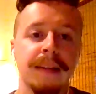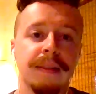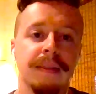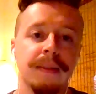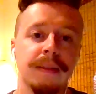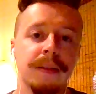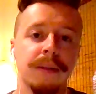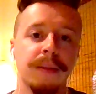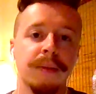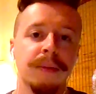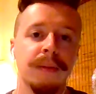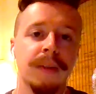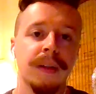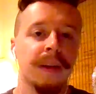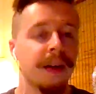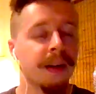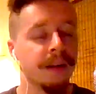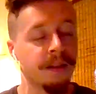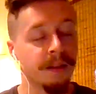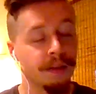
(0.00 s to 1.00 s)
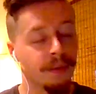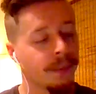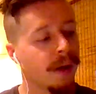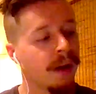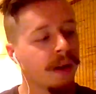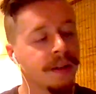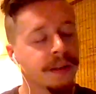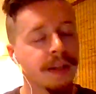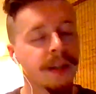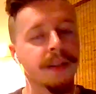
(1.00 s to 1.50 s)
So I do
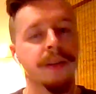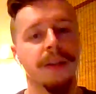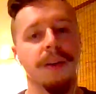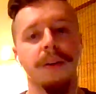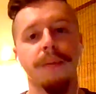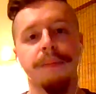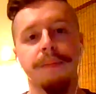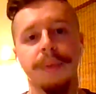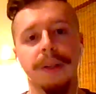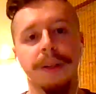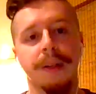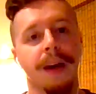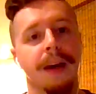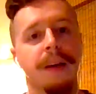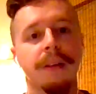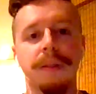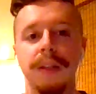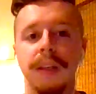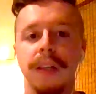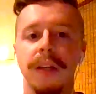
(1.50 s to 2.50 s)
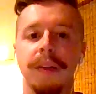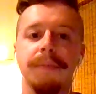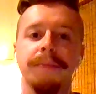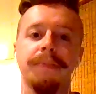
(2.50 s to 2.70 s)
apologize though, but you gotta understand.